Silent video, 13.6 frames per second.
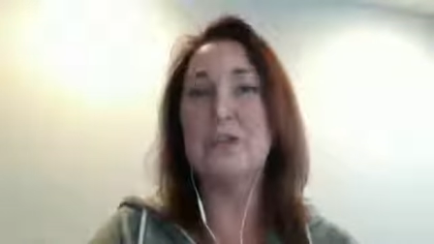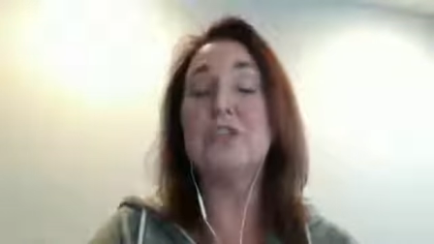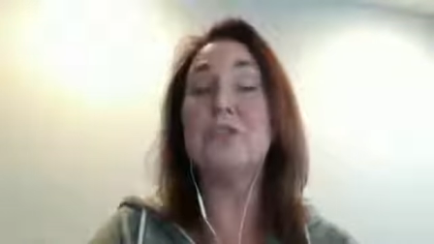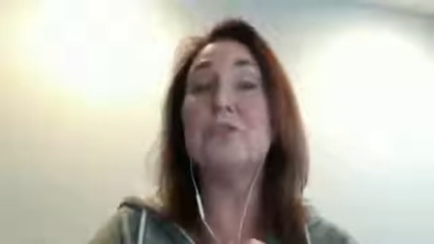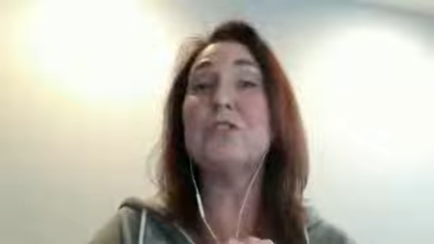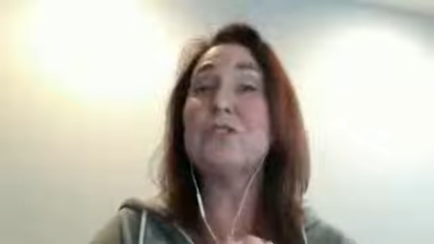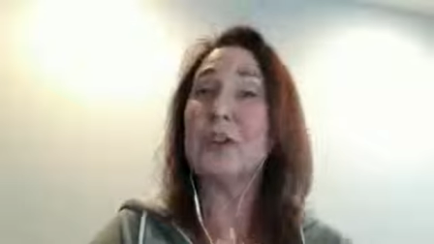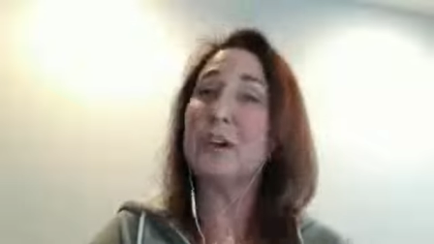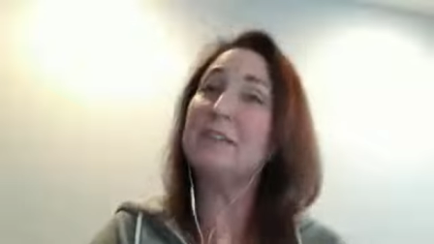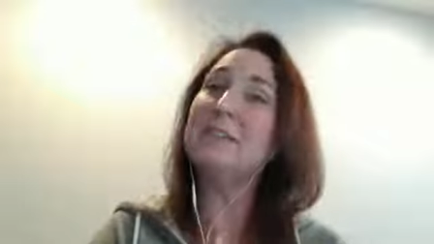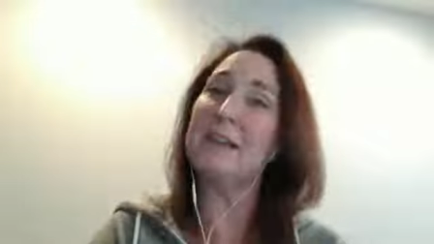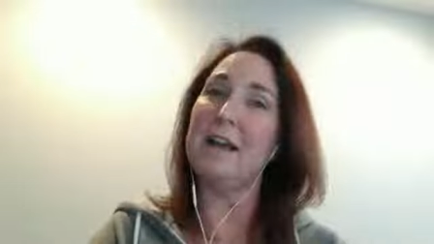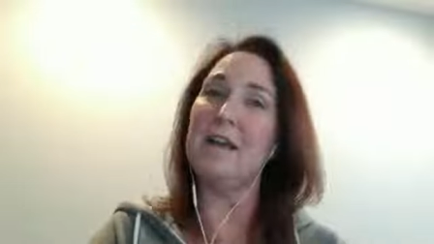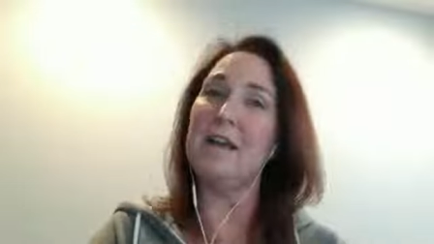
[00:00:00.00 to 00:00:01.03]
So start
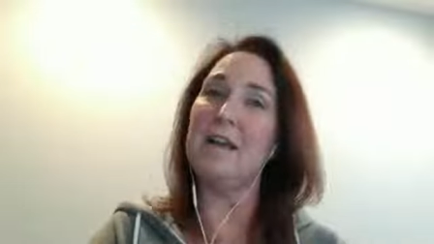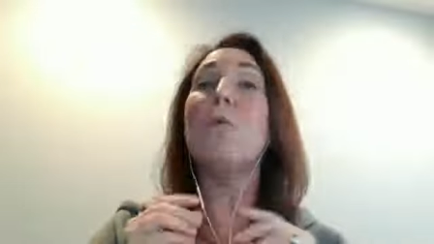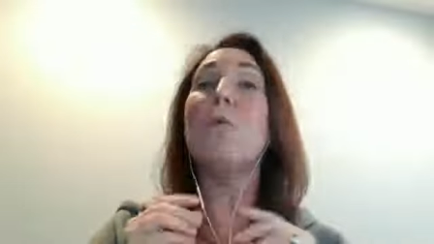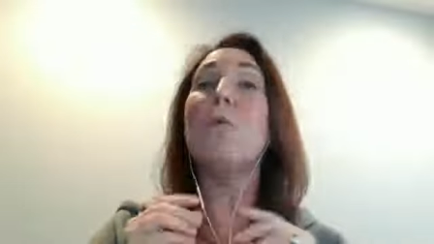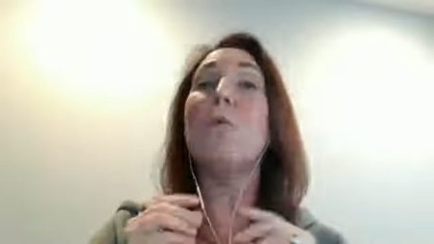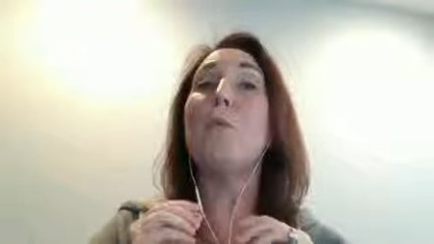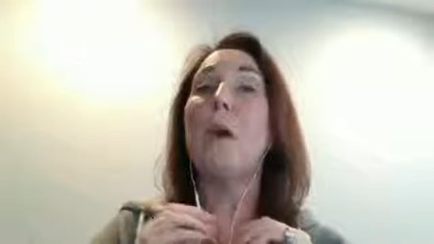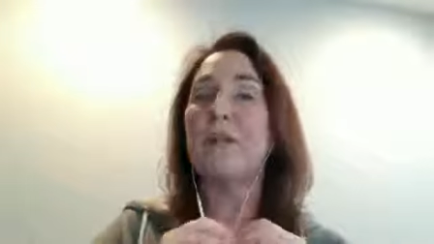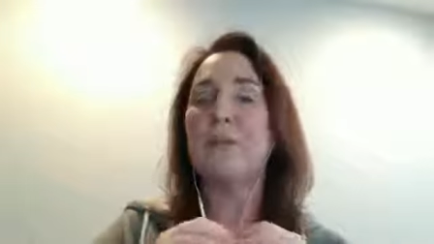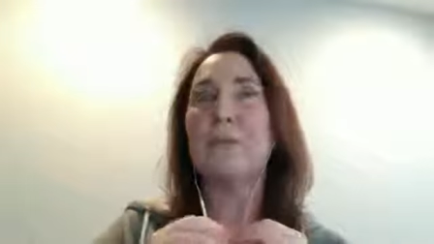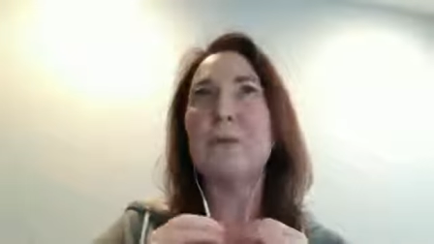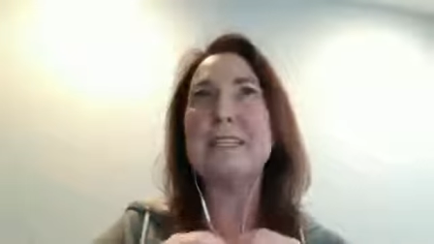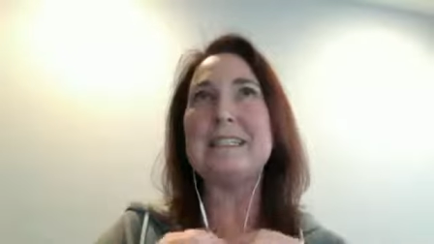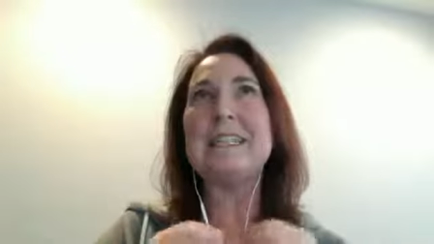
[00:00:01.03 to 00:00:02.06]
there. And what the
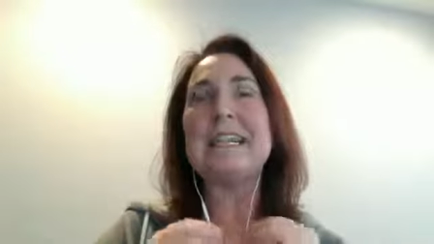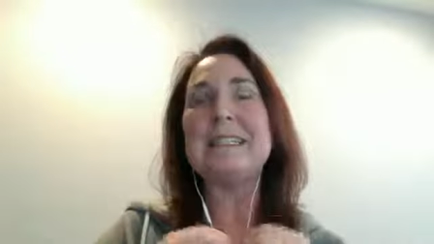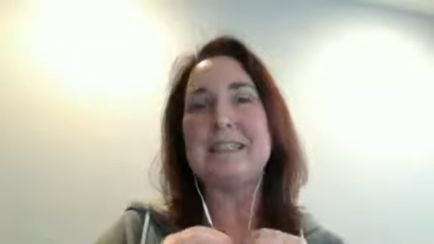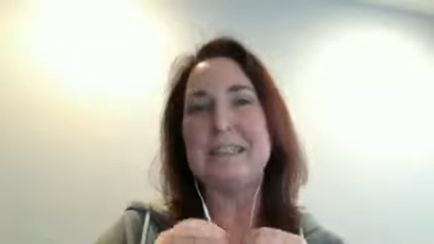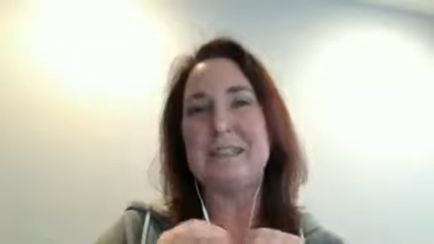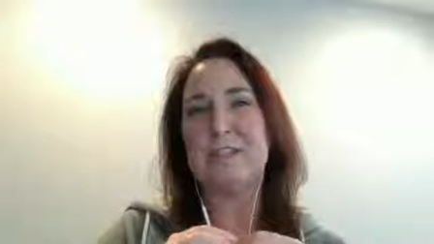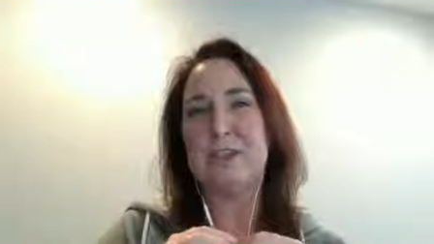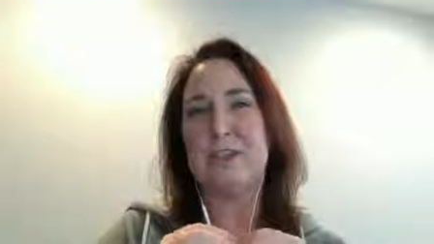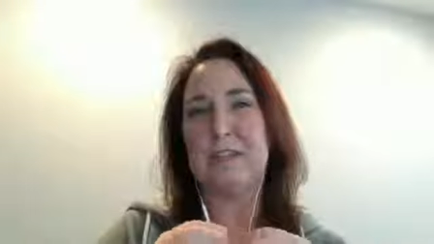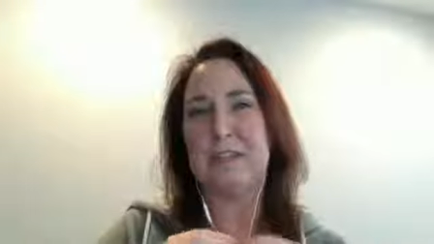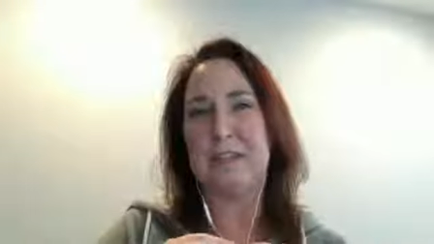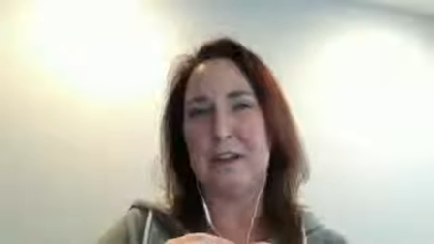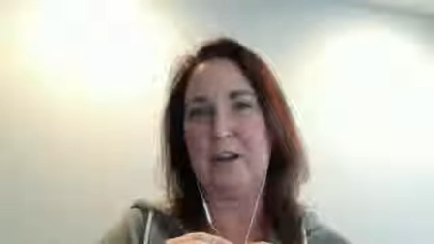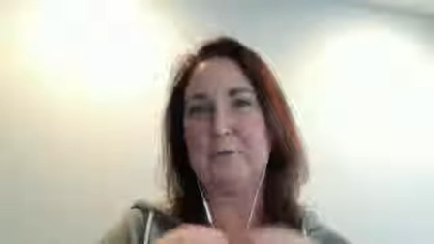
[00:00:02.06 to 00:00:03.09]
reason I say
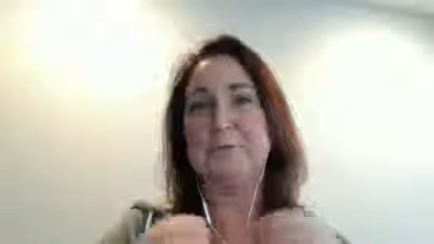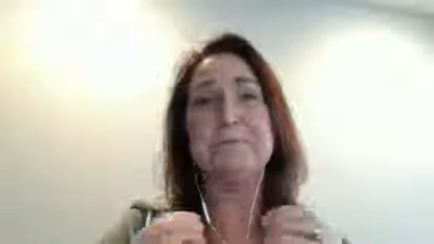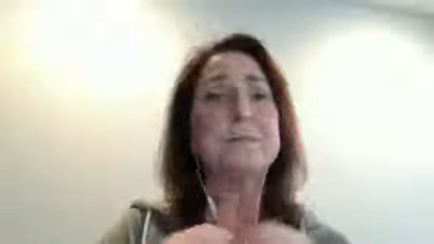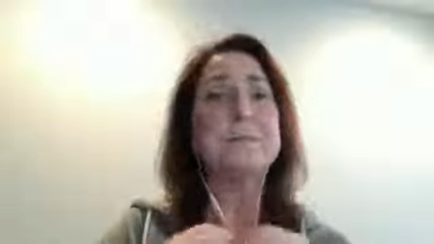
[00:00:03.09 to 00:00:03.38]
start there